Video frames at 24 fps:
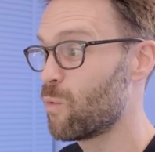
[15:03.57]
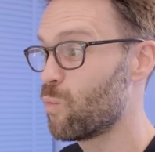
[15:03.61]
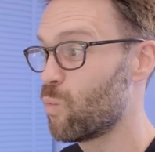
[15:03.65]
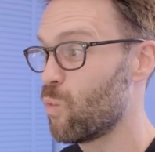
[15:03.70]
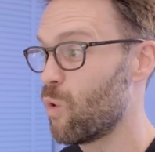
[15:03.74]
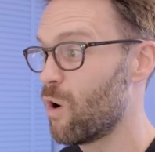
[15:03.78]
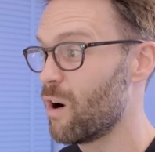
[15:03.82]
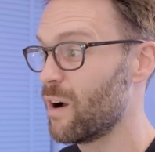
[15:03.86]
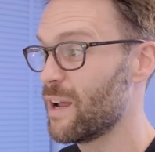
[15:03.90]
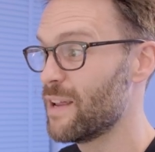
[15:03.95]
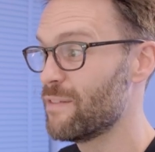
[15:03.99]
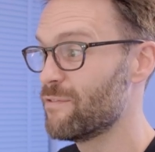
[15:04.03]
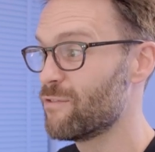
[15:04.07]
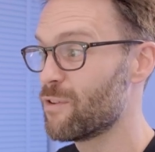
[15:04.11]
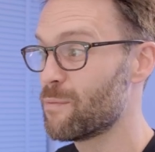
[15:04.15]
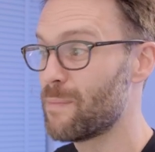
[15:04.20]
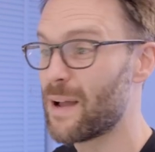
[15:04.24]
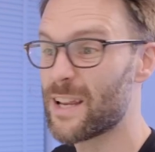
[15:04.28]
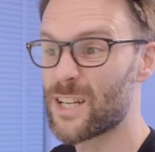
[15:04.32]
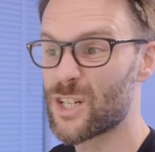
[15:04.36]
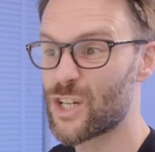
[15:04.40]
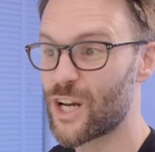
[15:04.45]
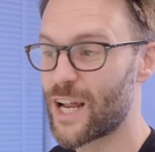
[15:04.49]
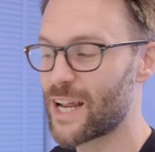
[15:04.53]
what
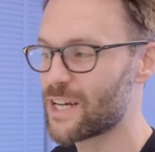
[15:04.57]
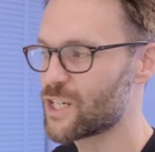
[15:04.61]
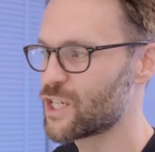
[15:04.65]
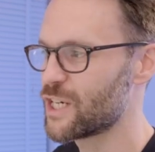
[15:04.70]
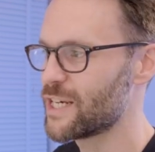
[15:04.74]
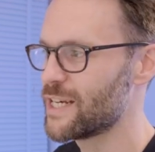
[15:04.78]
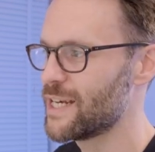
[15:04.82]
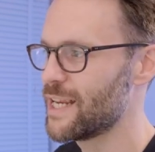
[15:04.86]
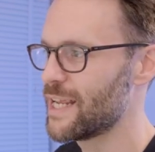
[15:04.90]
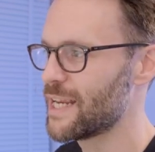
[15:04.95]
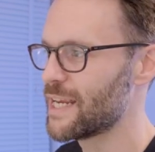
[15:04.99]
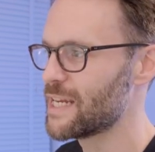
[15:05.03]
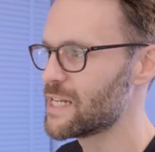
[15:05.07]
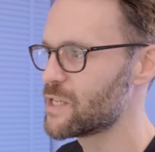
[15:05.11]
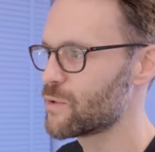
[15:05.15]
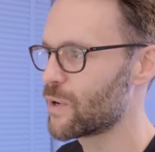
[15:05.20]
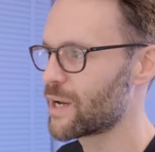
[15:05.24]
information I actually need.